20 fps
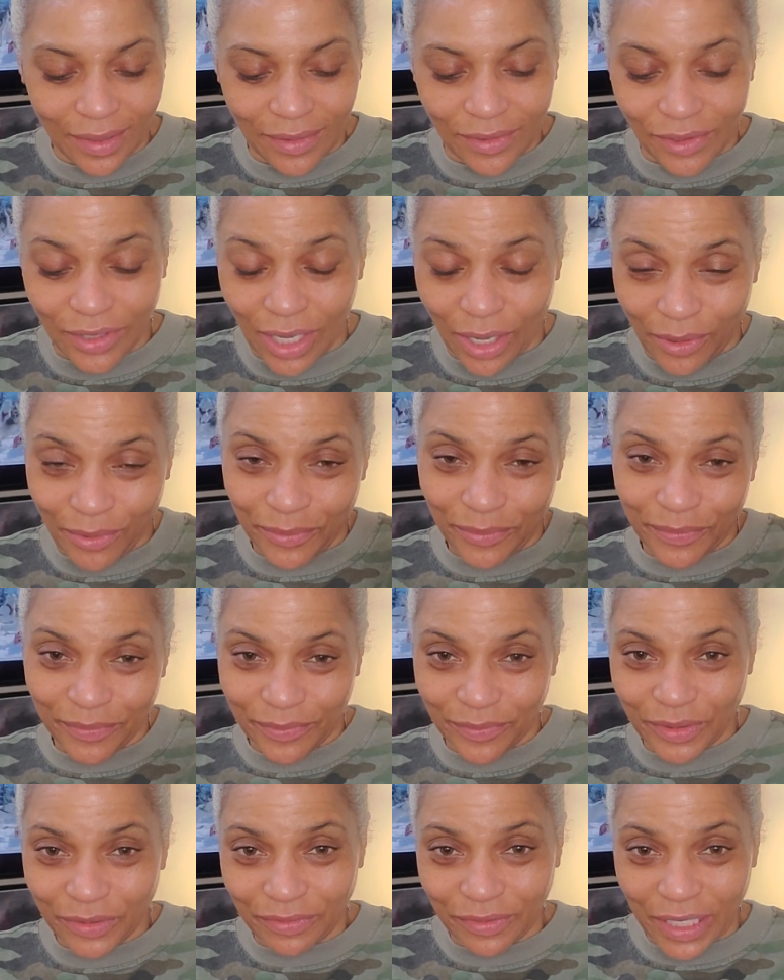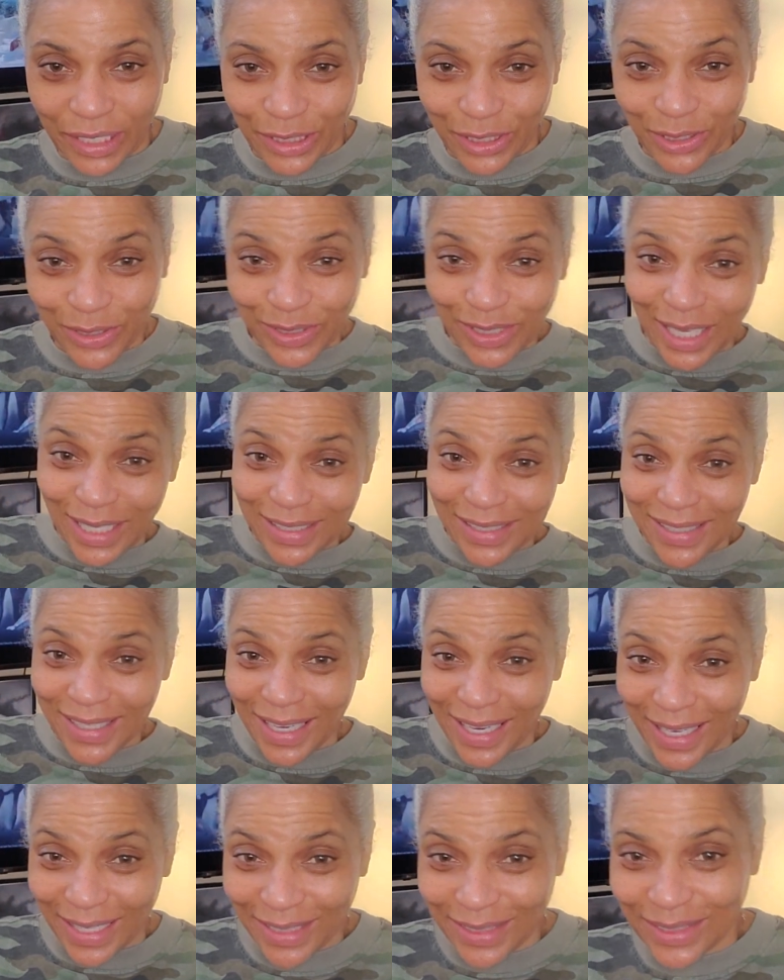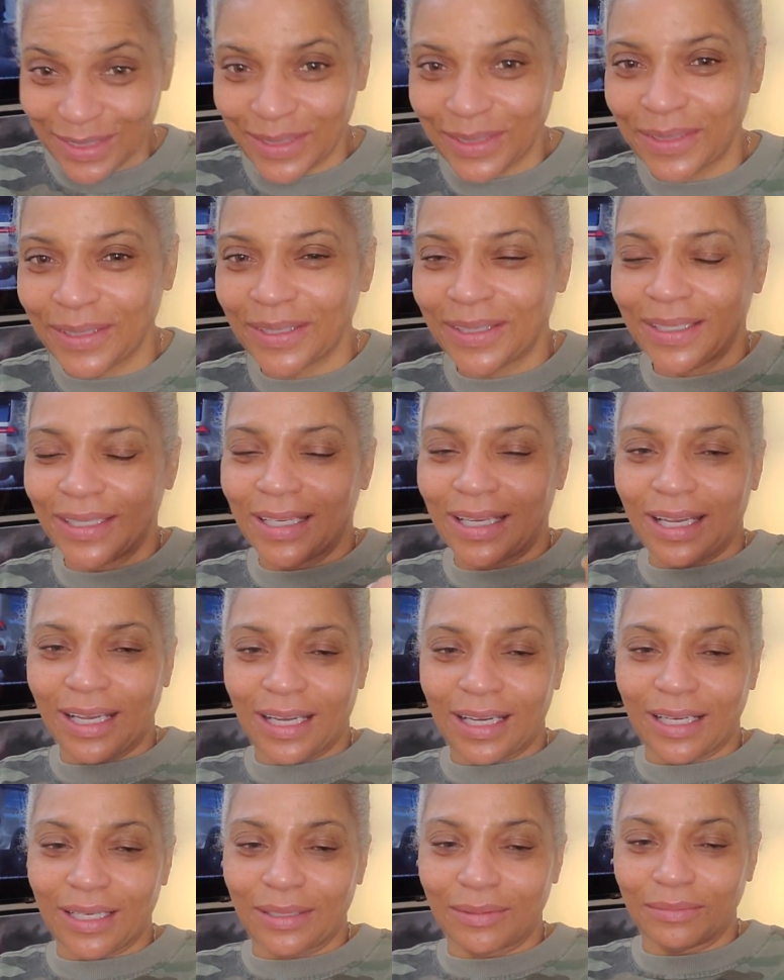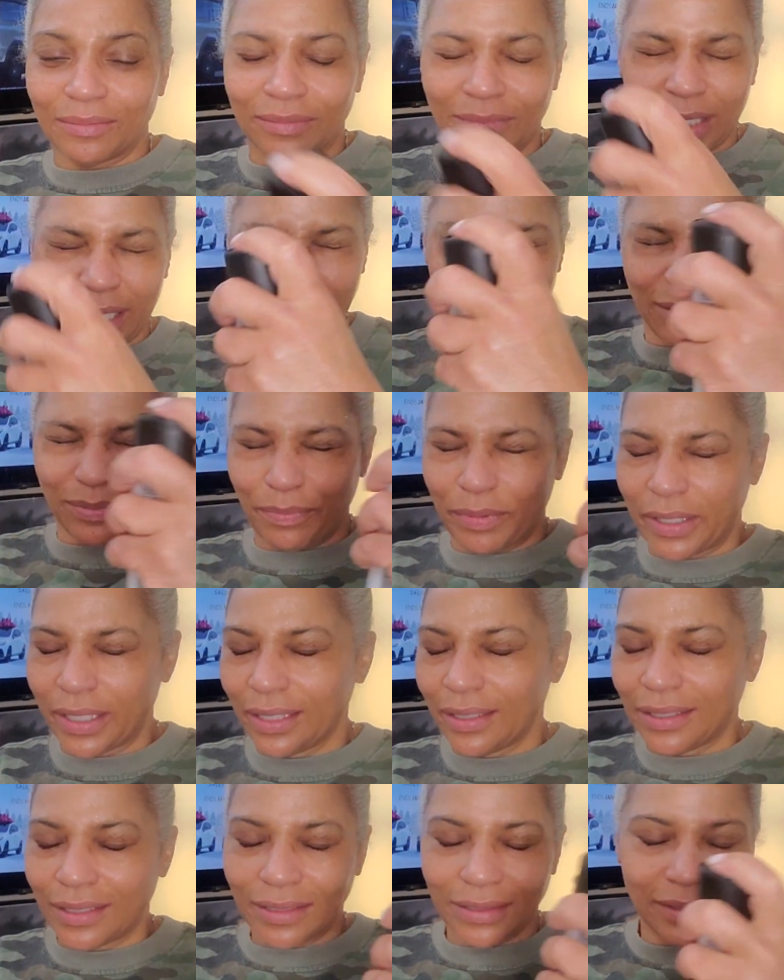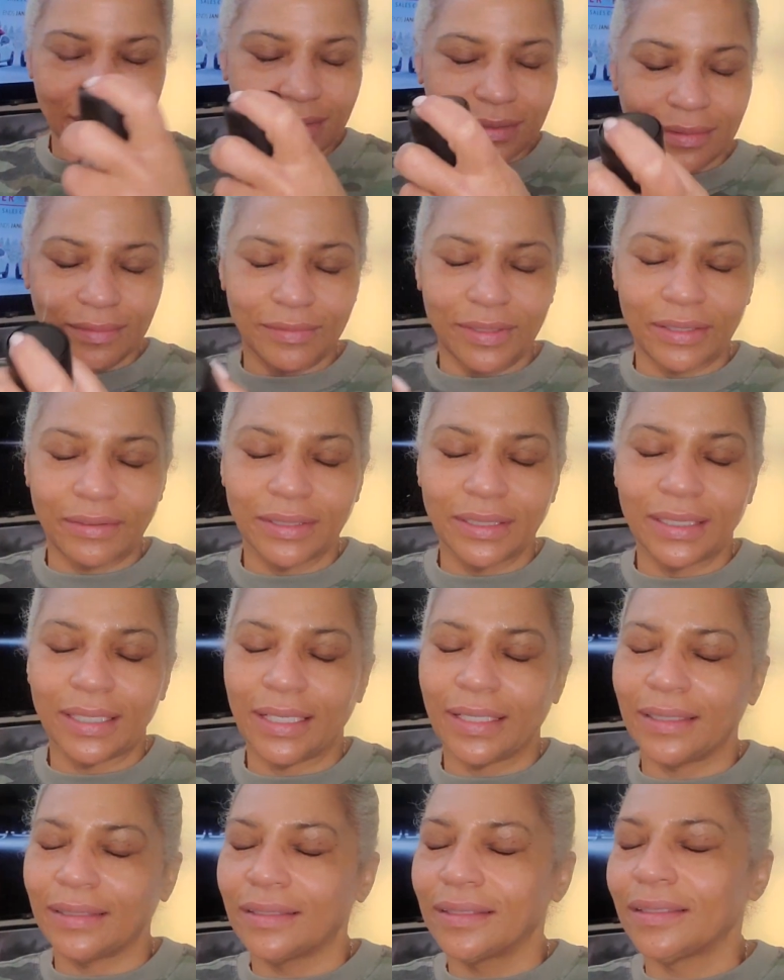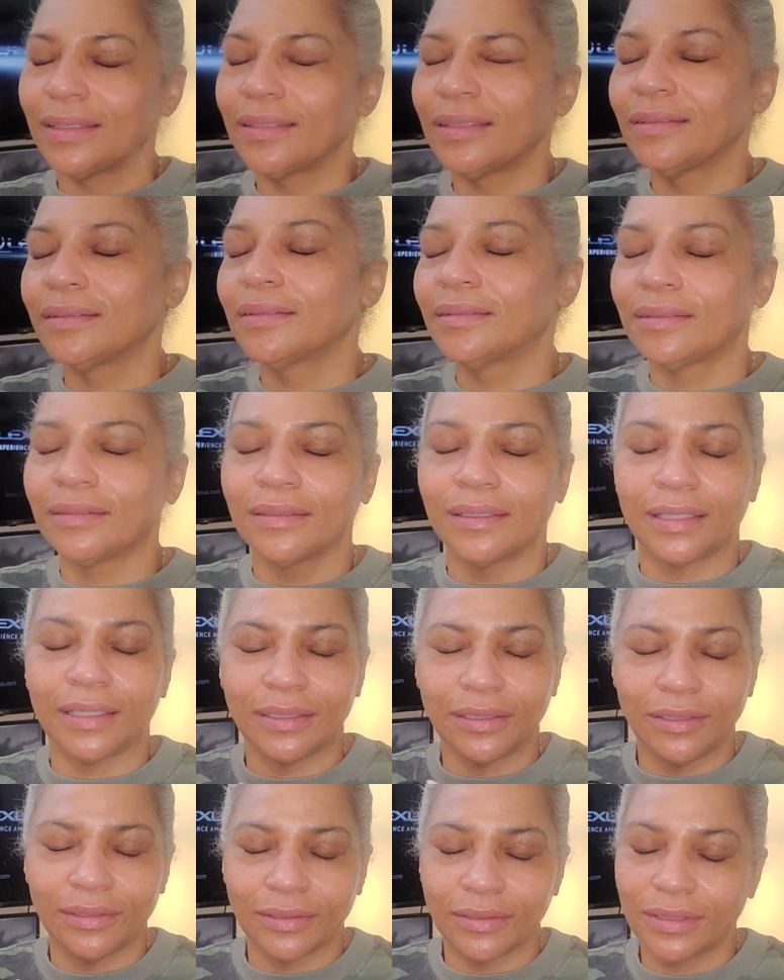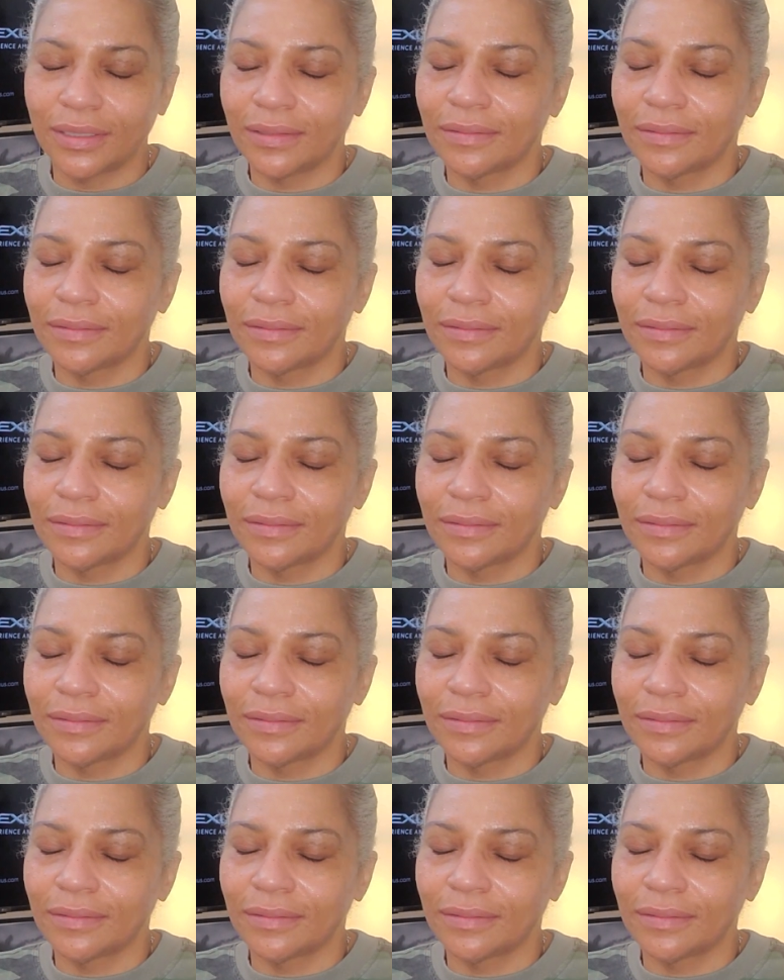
So, Reflection Sundays. I spray this very lightly, and you